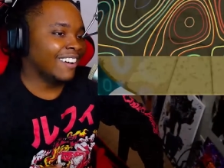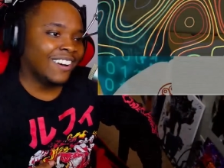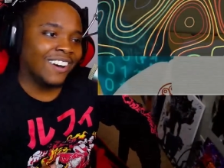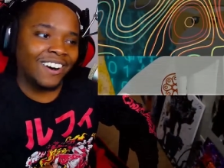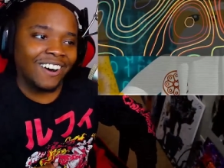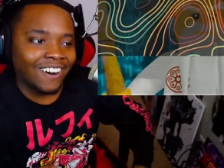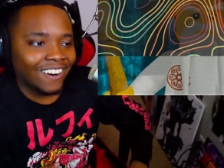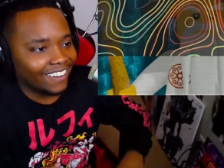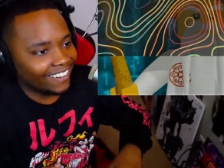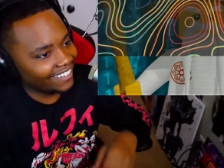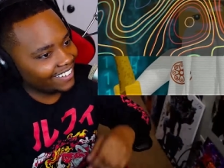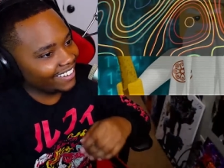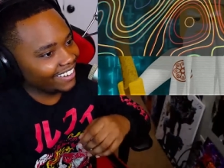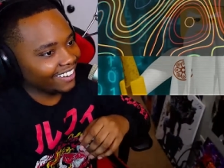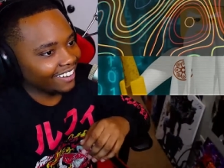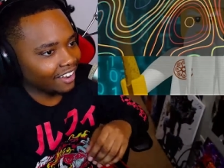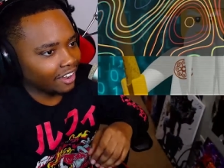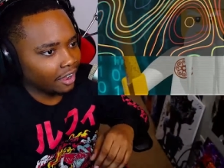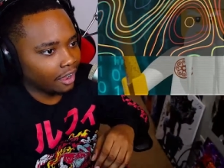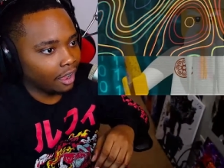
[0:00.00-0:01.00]
Oh no.
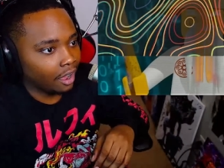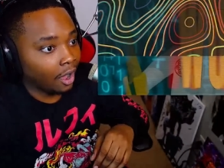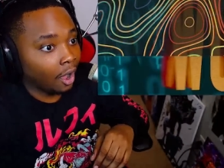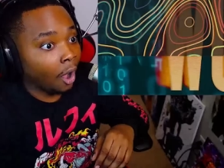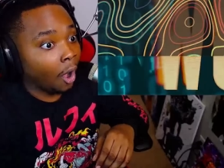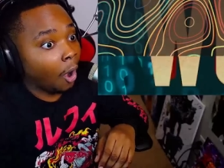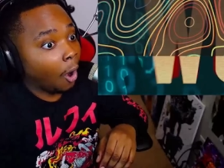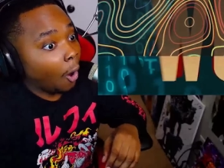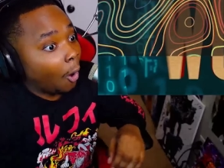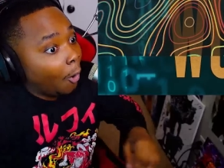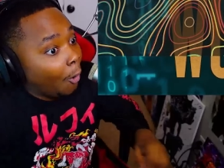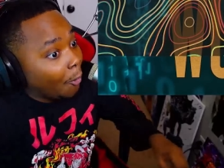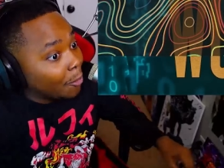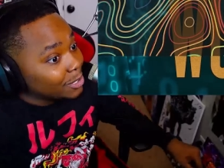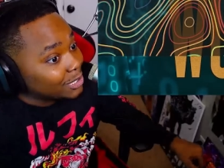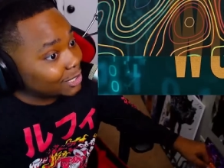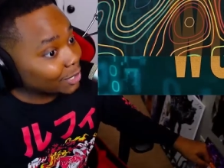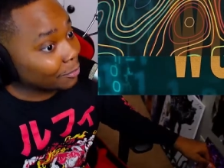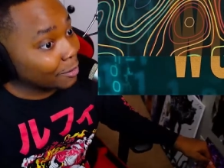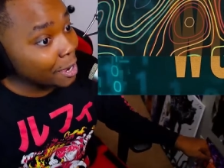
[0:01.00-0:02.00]
Oh, it's
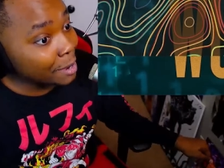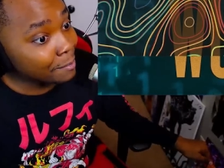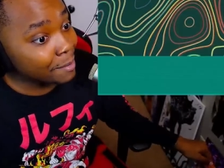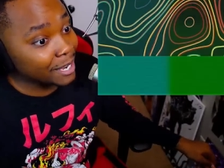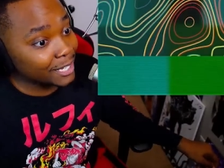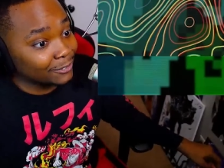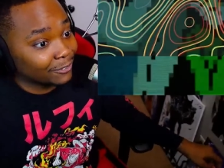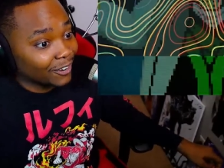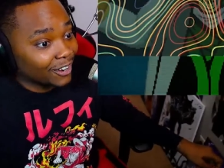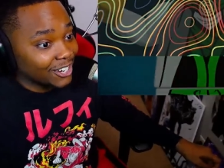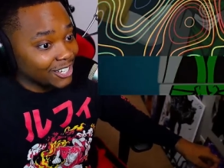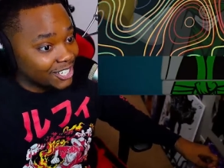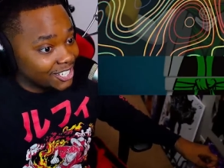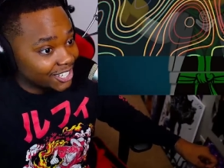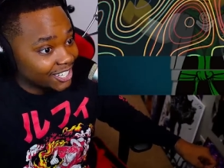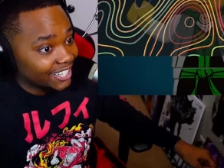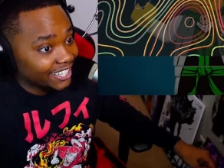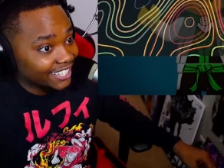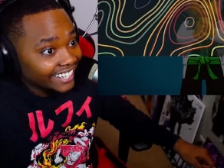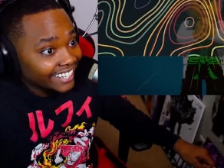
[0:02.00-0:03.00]
the remix
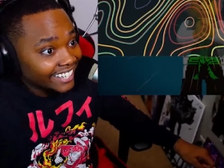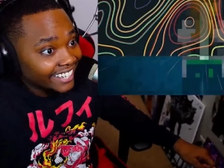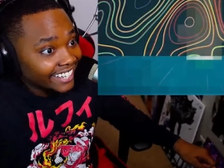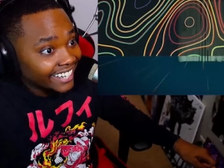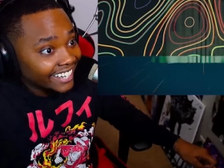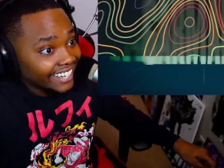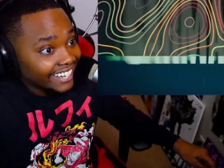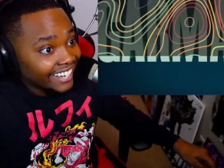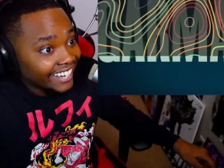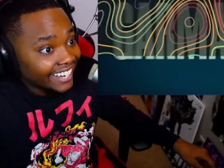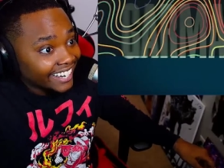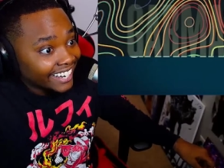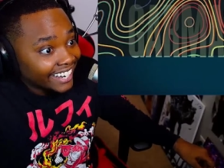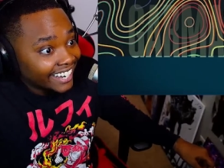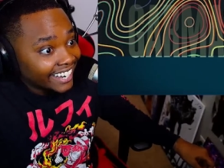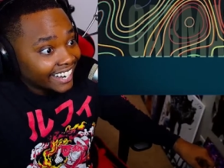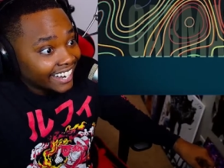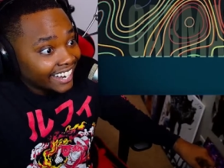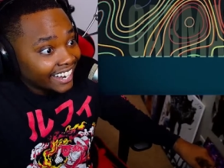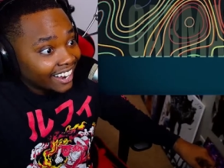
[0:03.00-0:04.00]
version.
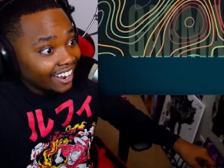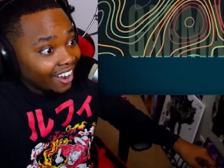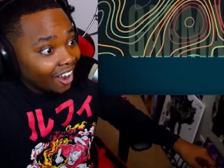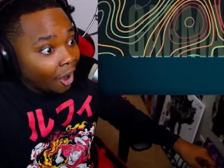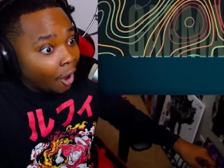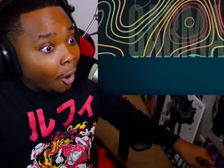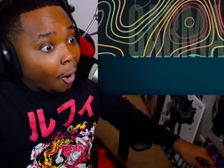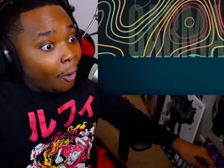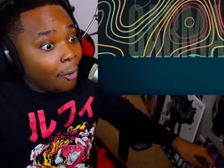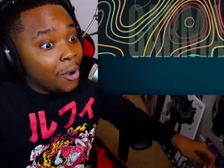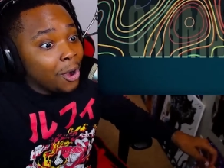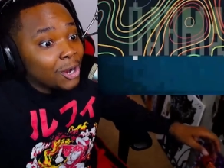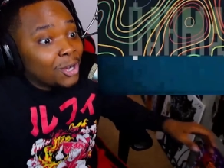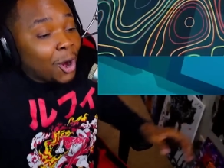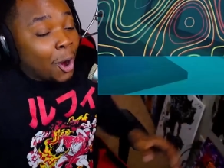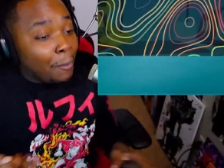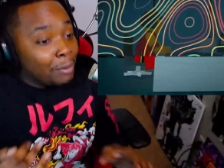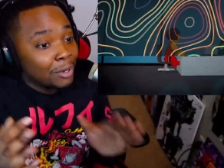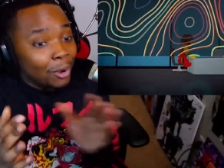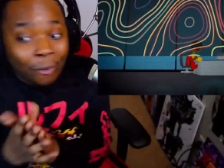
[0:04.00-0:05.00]
Oh, you're
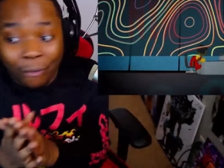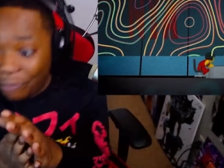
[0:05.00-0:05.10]
covered. Oh,